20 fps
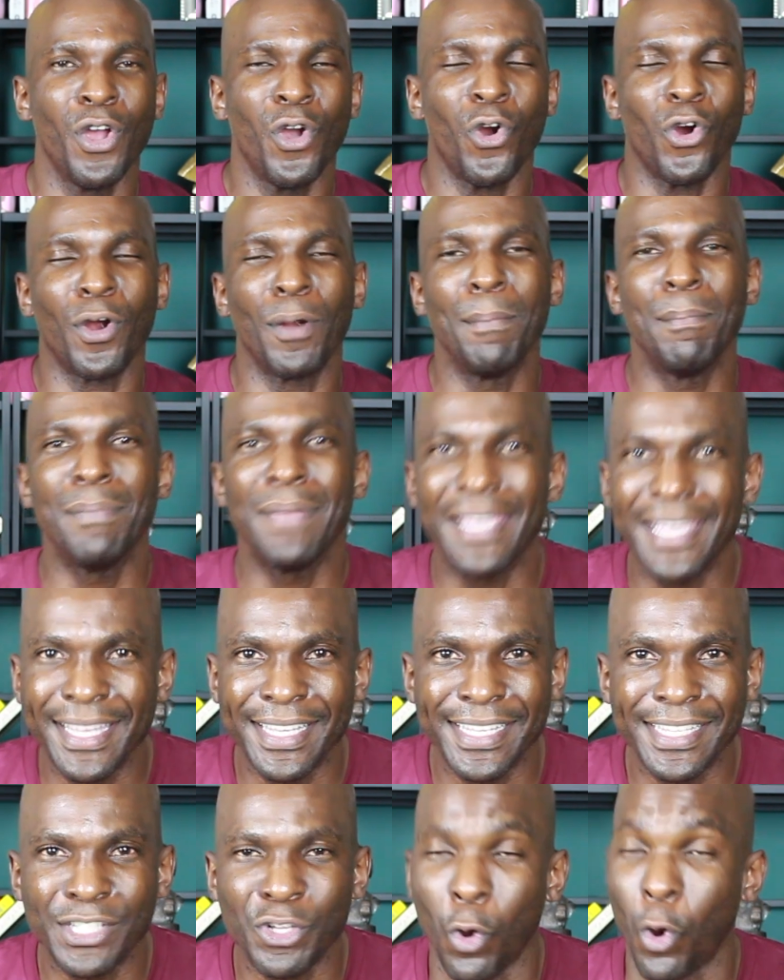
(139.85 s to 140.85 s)
or
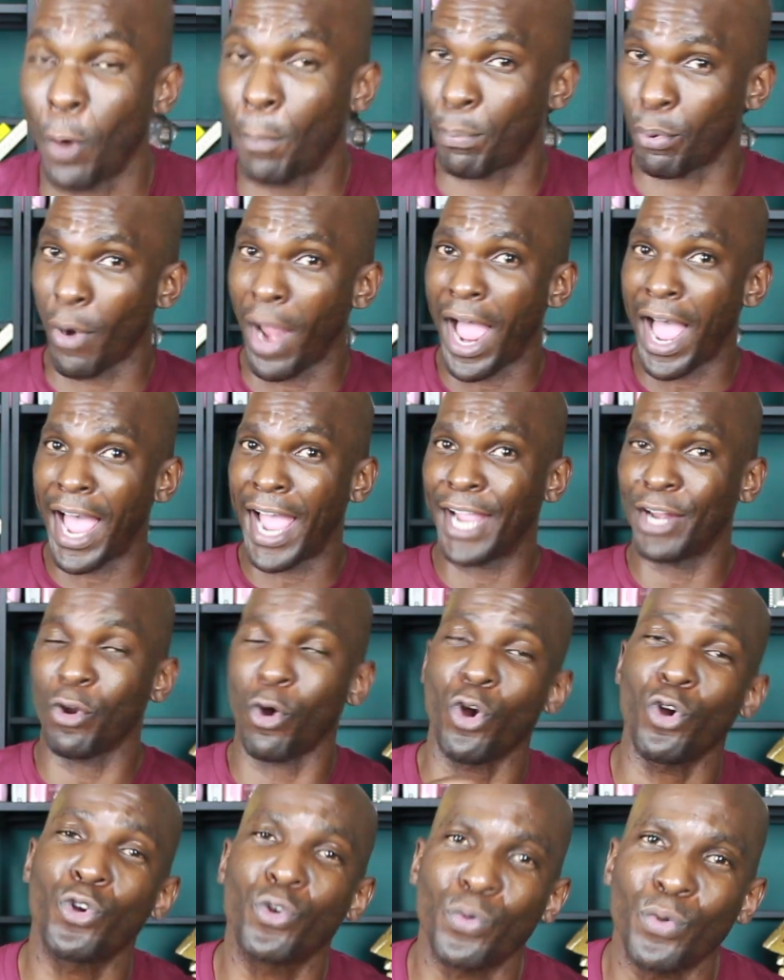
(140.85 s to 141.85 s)
Ms. or bride
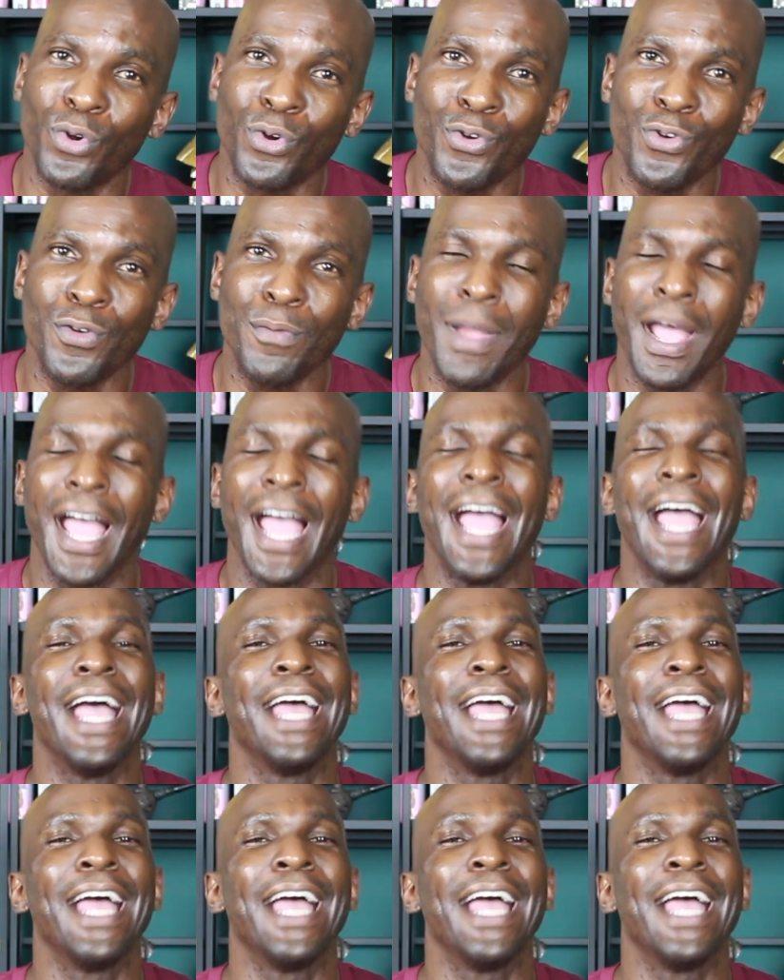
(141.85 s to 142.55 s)
or groom,